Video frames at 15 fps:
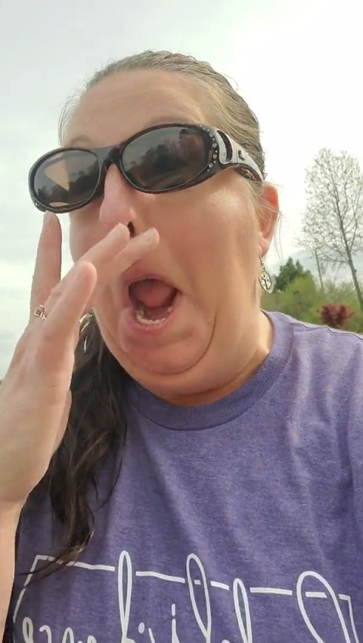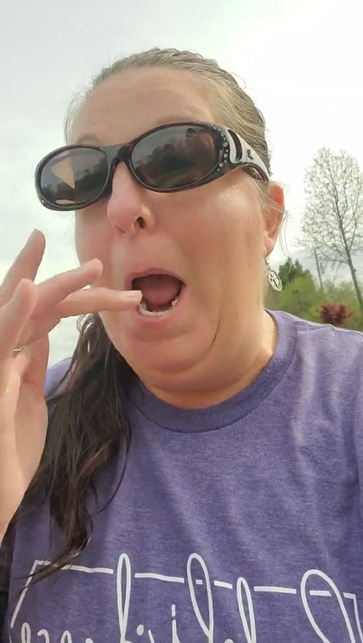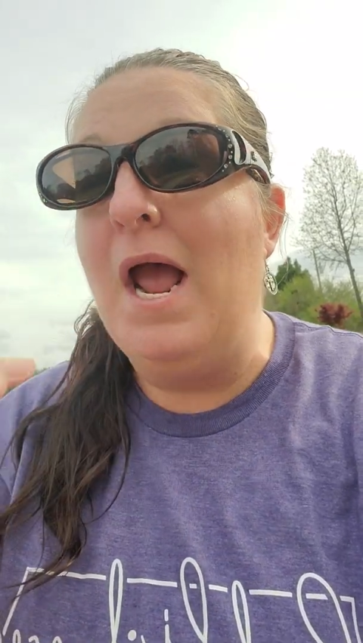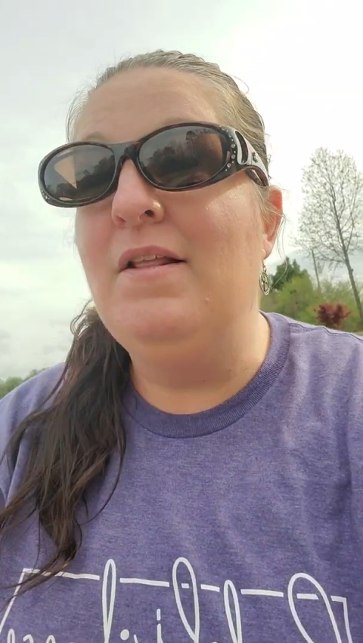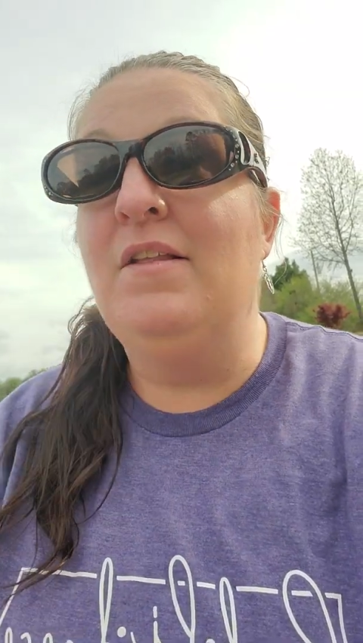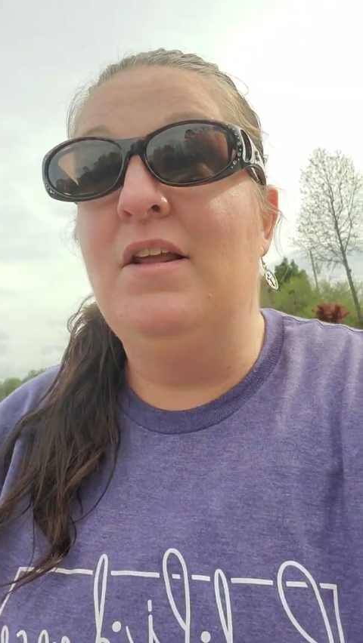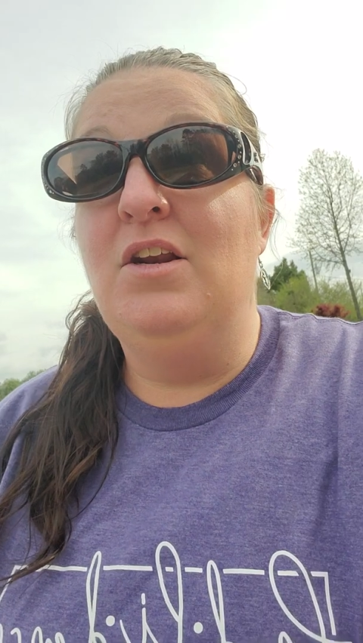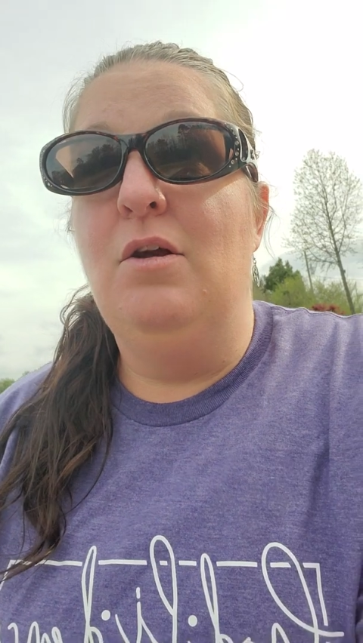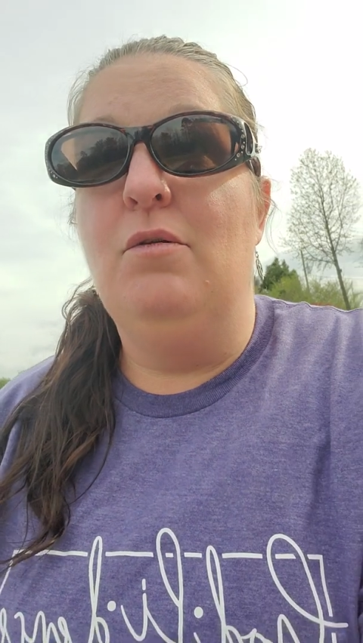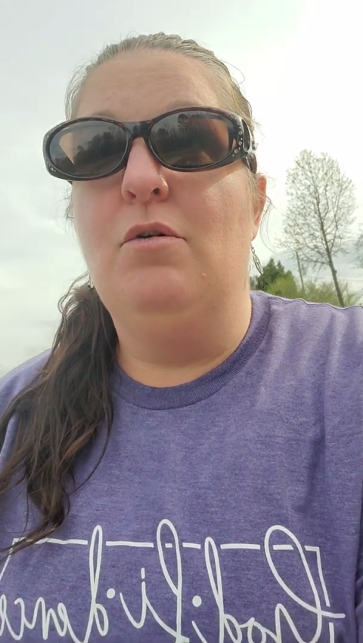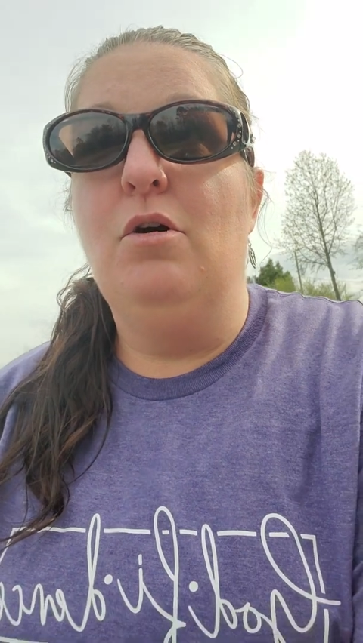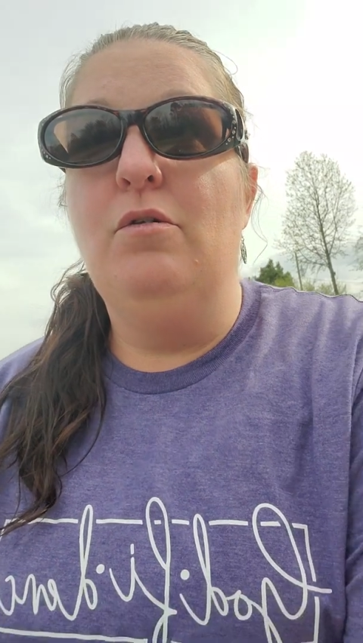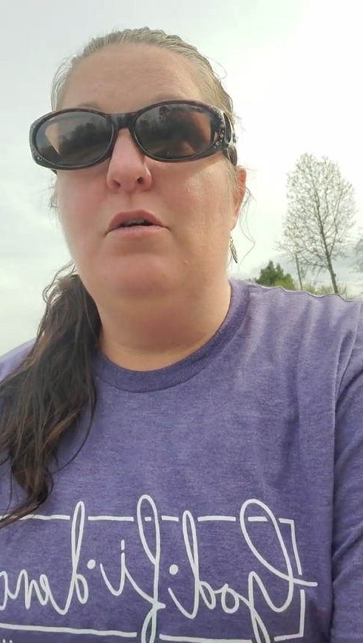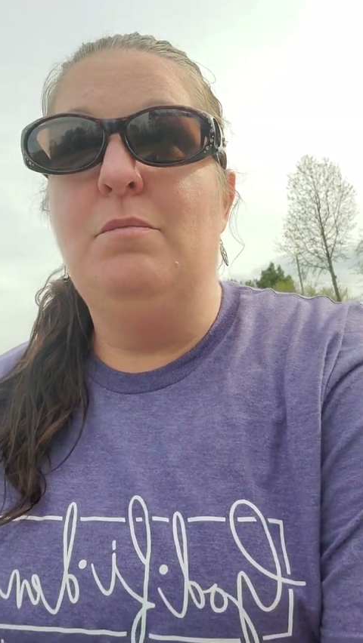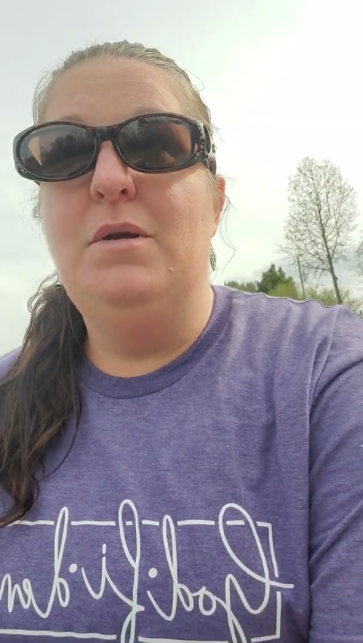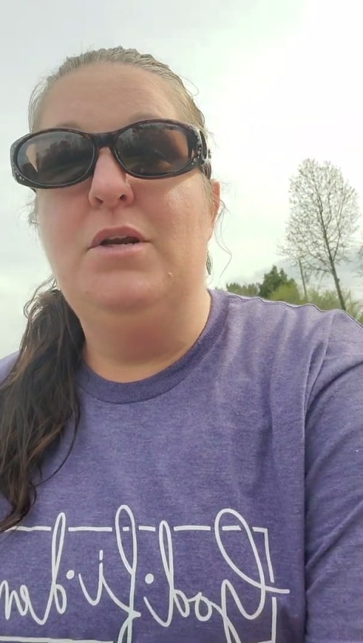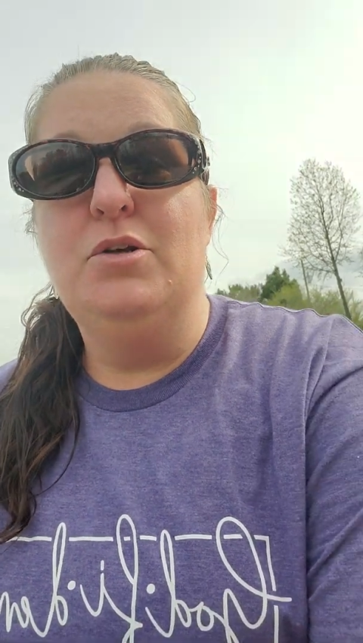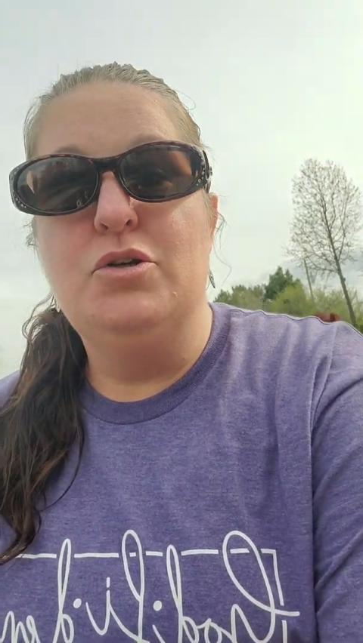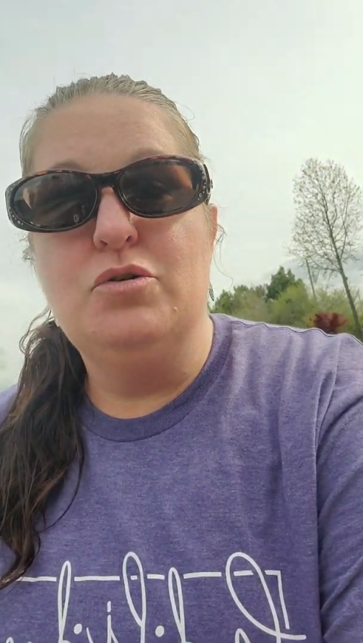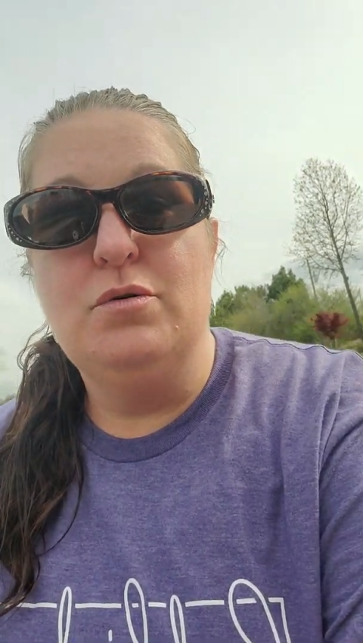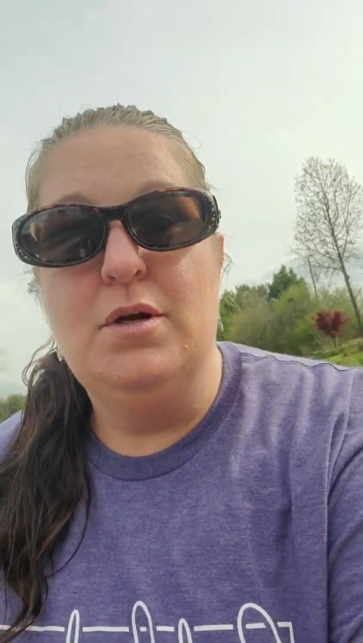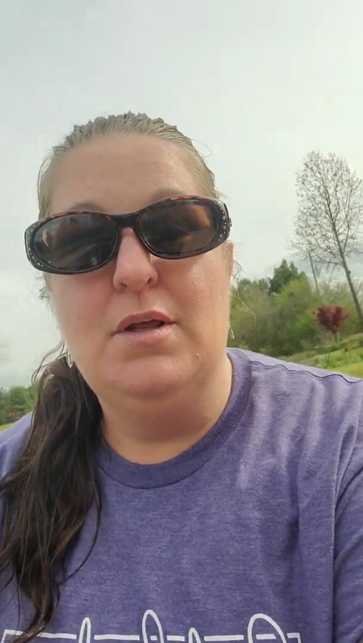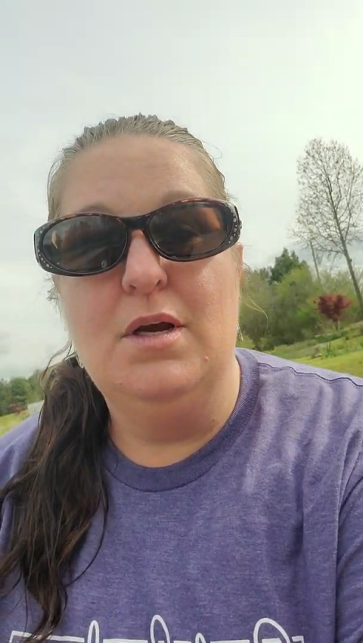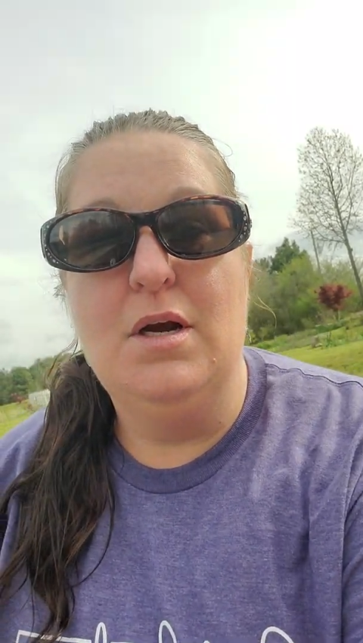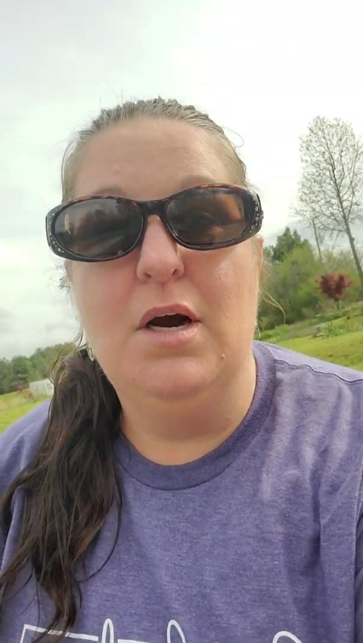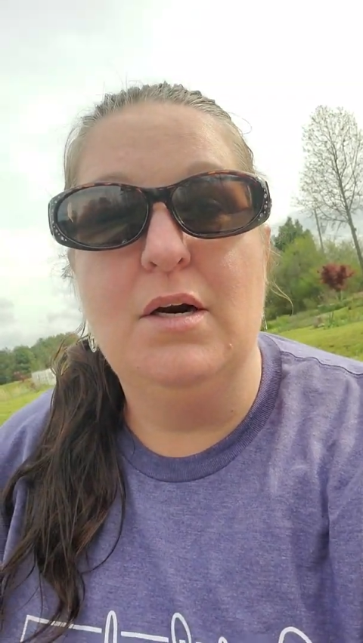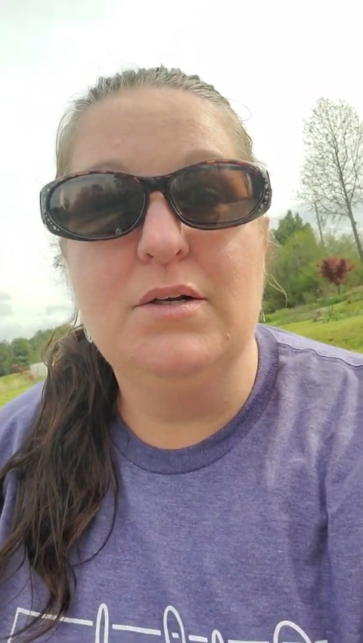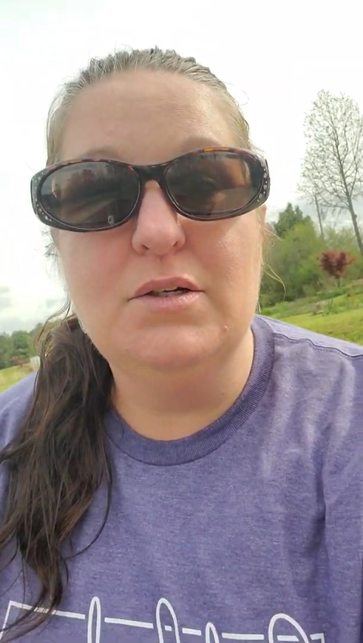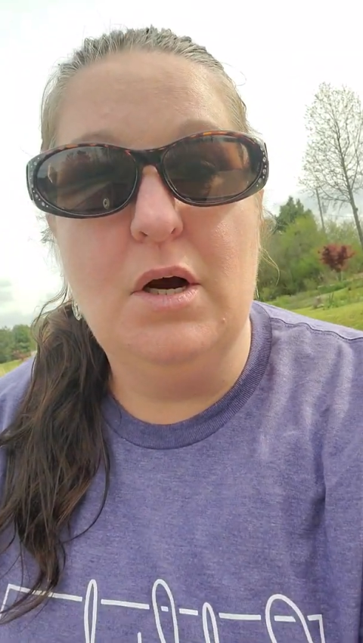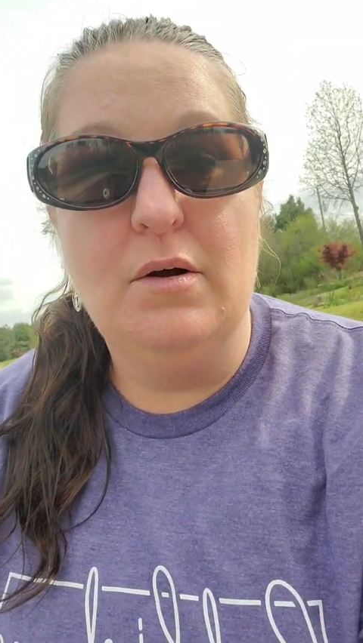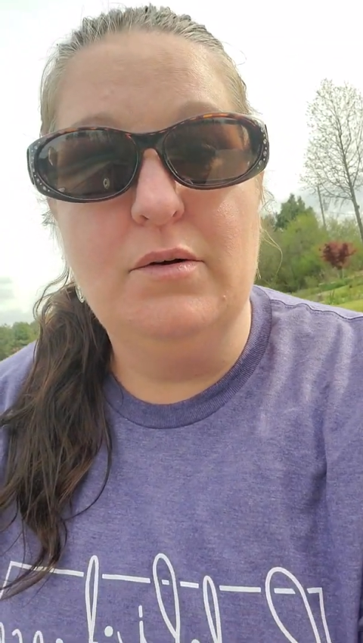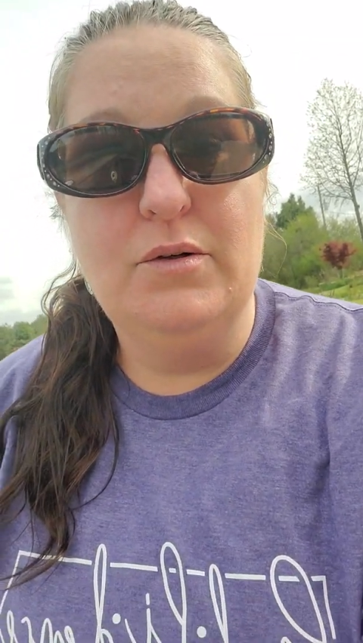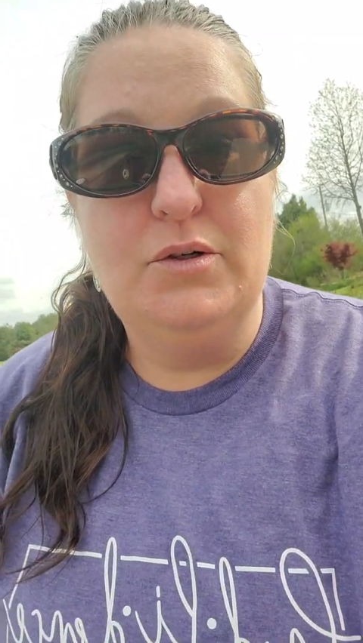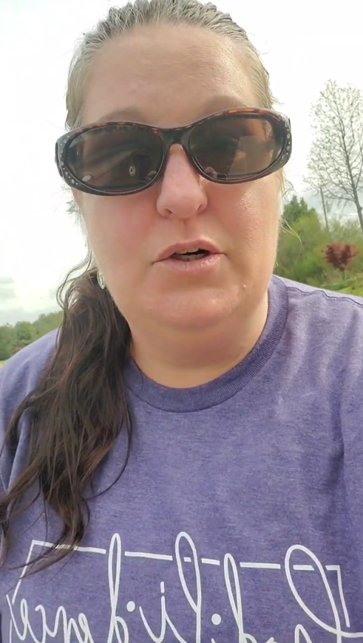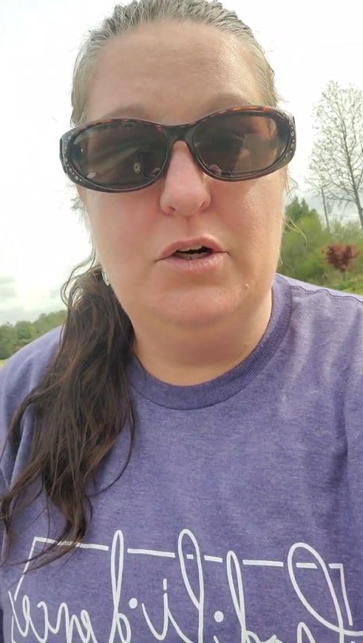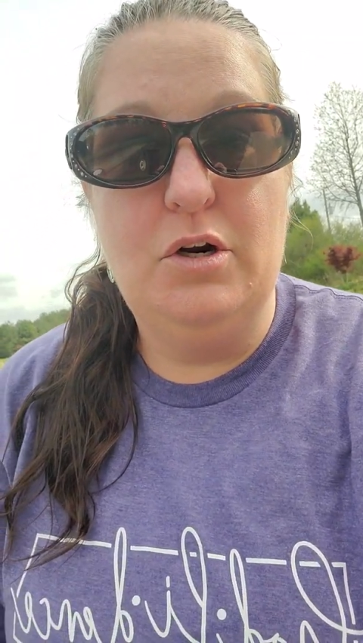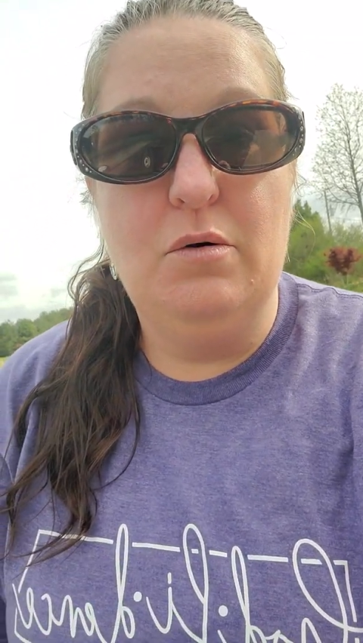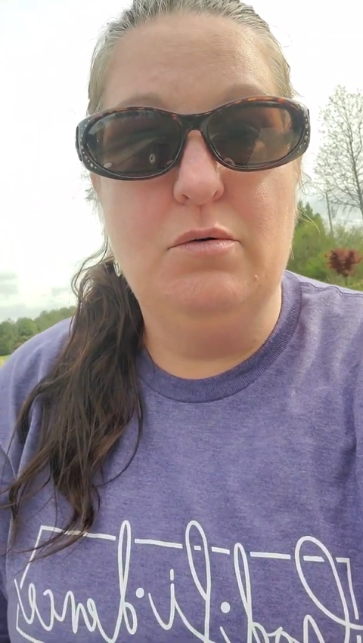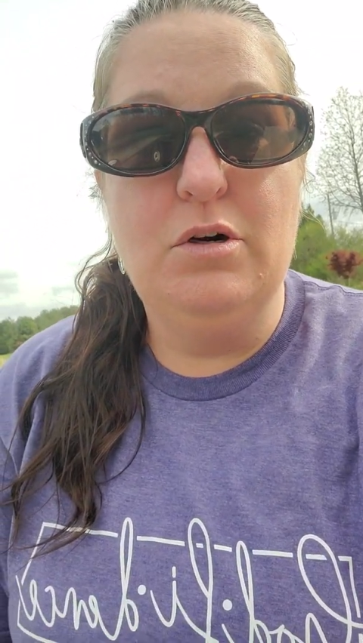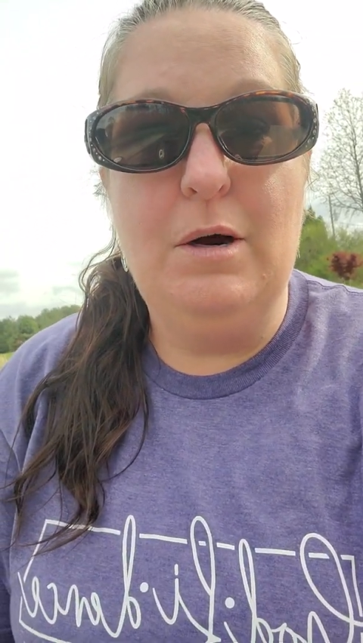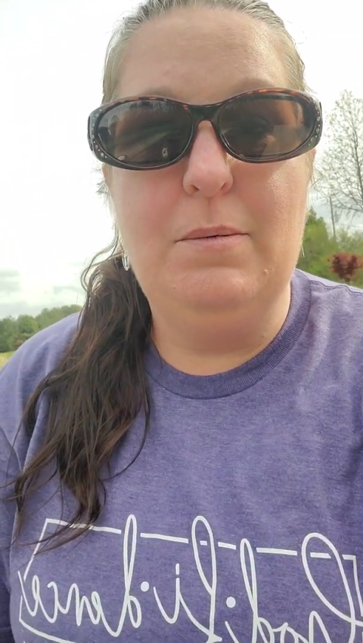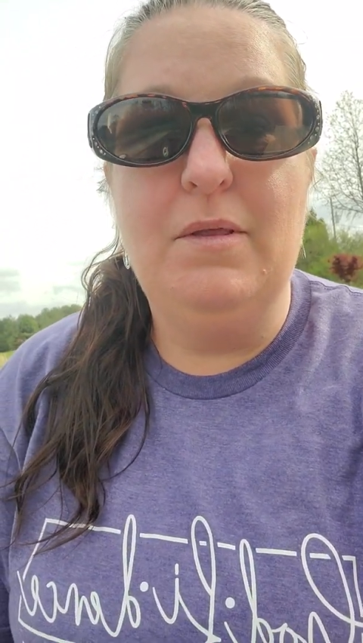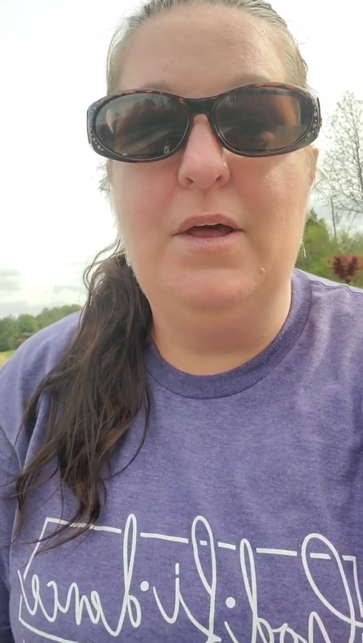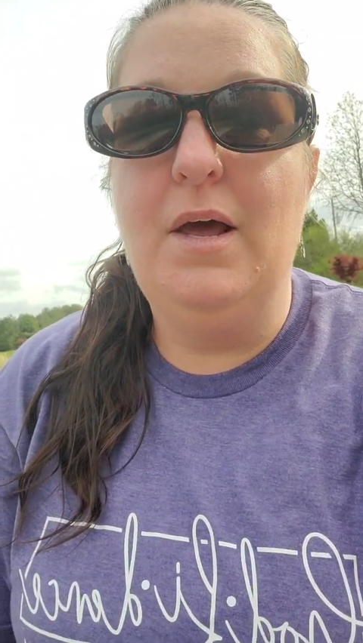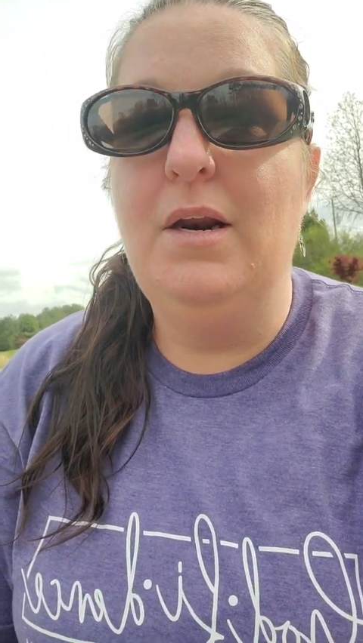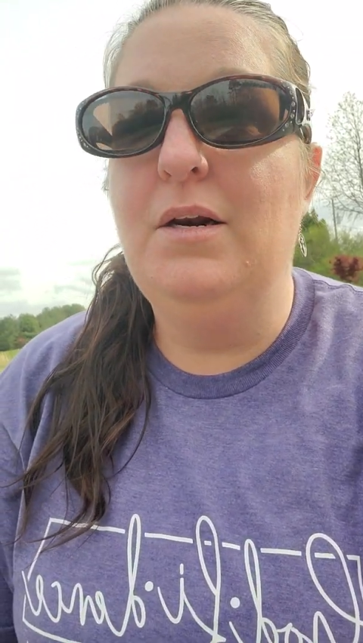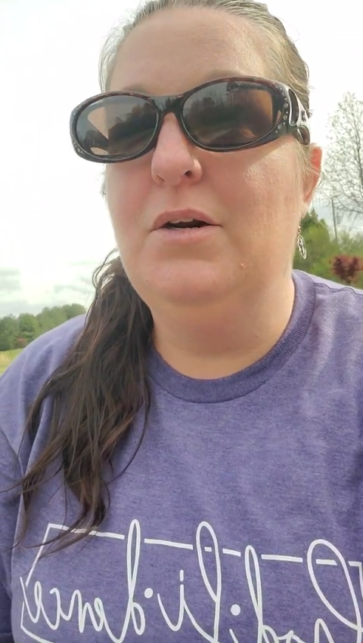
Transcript: And then you throw the ministry that God has called us to do on top of that,